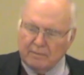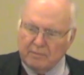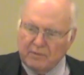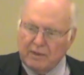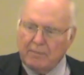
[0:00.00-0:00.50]

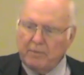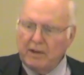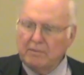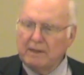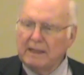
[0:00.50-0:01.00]
it's not
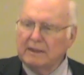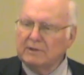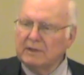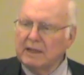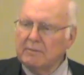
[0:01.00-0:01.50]
part of my
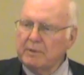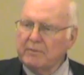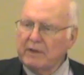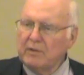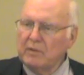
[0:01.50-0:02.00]
lecture tonight, but if
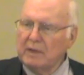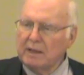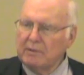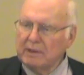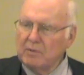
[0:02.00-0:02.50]
I could,
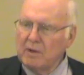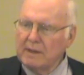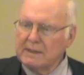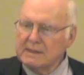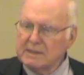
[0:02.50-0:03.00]
I would go
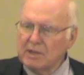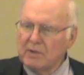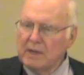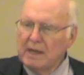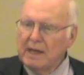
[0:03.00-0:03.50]
on and
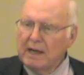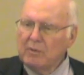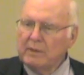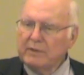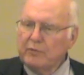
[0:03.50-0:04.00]
show how
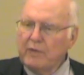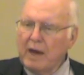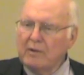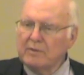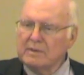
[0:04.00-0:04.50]
what the
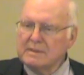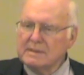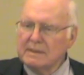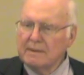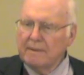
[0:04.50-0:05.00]

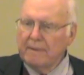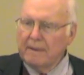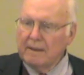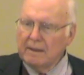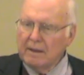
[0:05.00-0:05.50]
founders
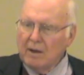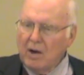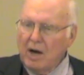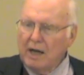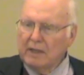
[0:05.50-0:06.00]

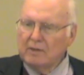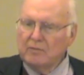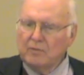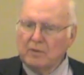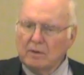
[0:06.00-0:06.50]
argued
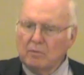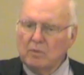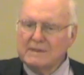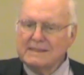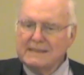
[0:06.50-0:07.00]
for
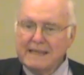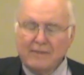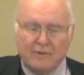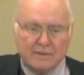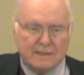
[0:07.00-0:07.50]
was
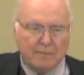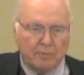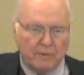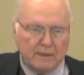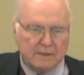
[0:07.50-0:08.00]
neither
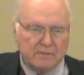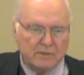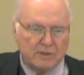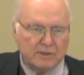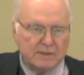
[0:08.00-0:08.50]
separation of
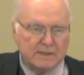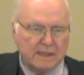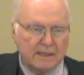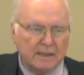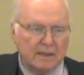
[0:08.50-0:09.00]
church and
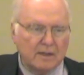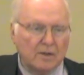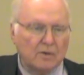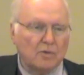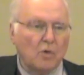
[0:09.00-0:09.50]
state,
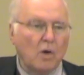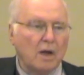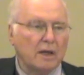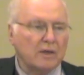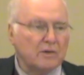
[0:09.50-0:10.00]

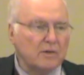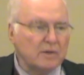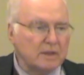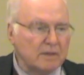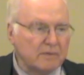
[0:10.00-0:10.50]
nor
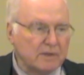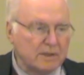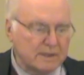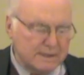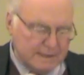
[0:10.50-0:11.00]
union of
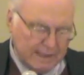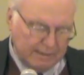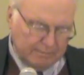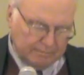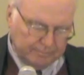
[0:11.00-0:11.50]
church and
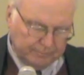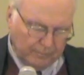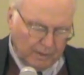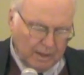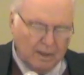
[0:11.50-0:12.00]
state,
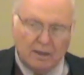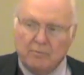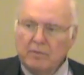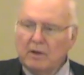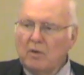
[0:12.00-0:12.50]

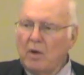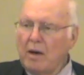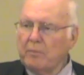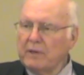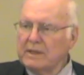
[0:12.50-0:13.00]
but
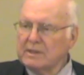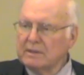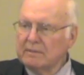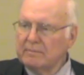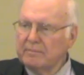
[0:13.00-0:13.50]

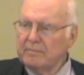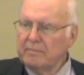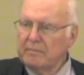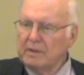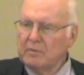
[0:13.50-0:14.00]
cooperation
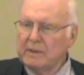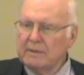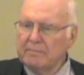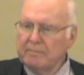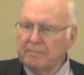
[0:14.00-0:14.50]
between them.